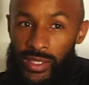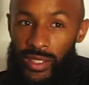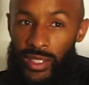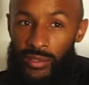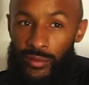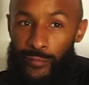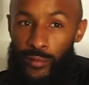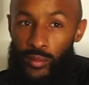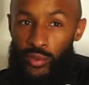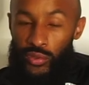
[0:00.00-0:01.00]
London
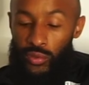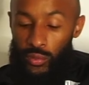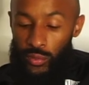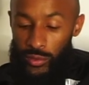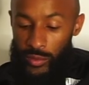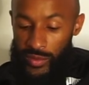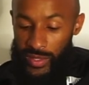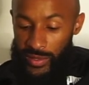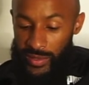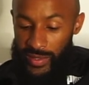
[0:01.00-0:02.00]
Football School
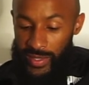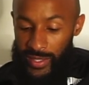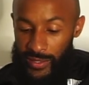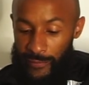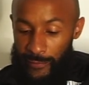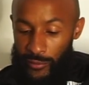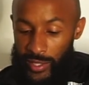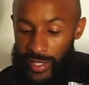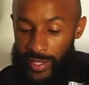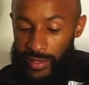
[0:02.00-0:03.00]
losing
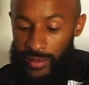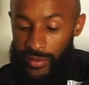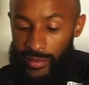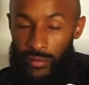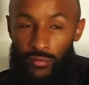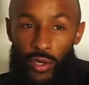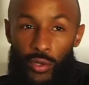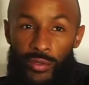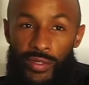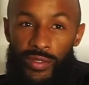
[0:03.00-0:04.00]
6-3 to
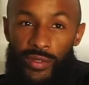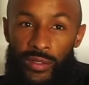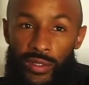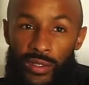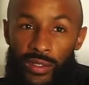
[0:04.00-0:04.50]
Rose.